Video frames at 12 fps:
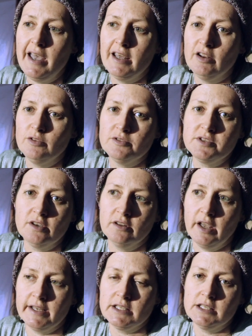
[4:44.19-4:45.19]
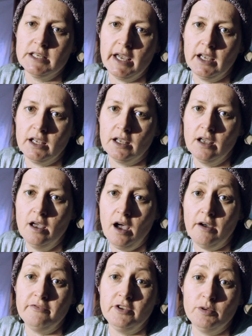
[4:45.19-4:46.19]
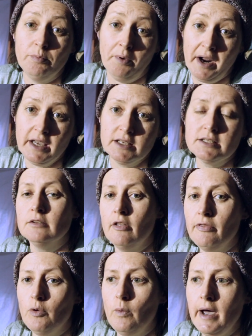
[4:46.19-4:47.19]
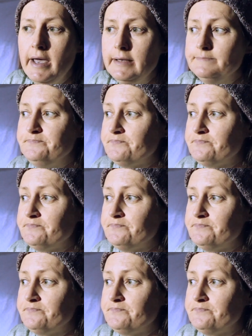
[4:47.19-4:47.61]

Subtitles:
and I also like to take a few breaks along the way.